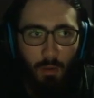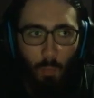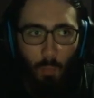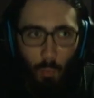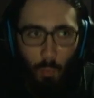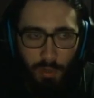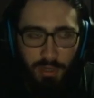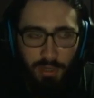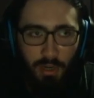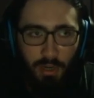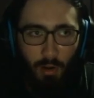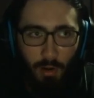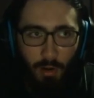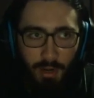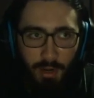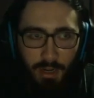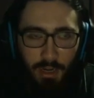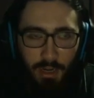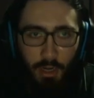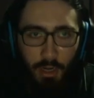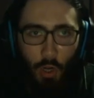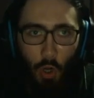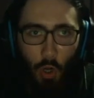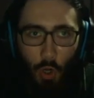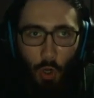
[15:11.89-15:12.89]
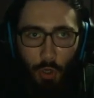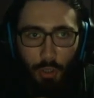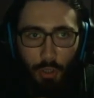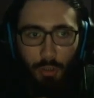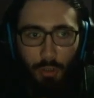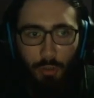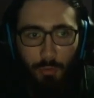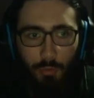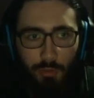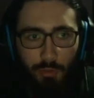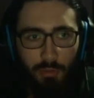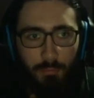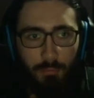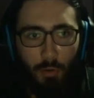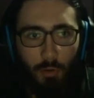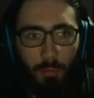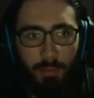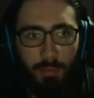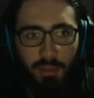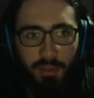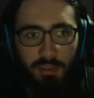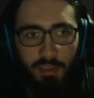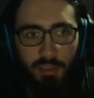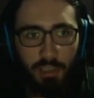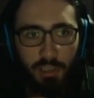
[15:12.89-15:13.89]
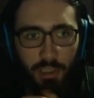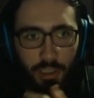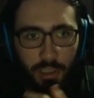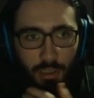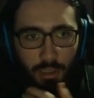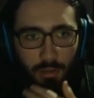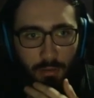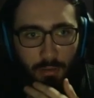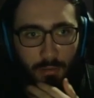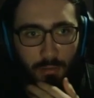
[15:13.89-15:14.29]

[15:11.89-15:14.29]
when you're in an unlosable position.